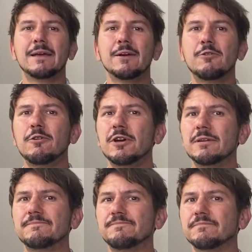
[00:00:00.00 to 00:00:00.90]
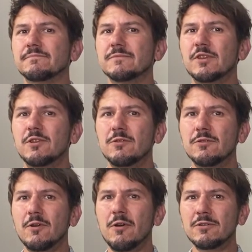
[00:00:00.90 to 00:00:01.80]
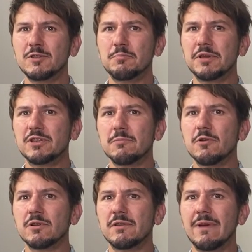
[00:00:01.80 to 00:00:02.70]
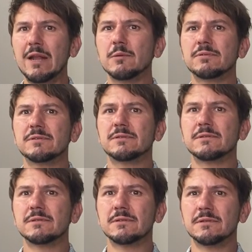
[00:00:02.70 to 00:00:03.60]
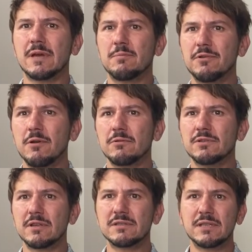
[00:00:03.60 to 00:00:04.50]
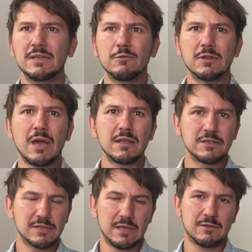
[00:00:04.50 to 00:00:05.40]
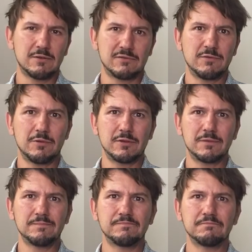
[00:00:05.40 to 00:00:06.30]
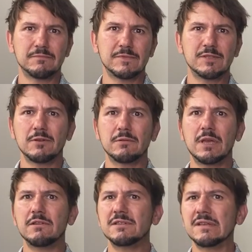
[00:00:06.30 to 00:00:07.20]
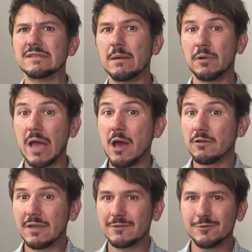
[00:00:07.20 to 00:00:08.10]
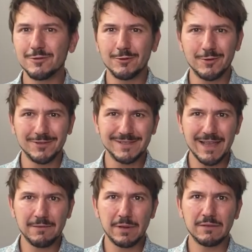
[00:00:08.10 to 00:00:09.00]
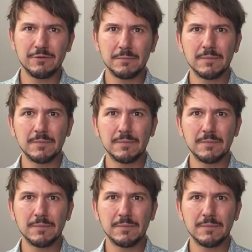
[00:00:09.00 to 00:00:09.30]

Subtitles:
Or you could also pitch a more developed approach and see what others can contribute. So here's an example how that could look on the Slack platform.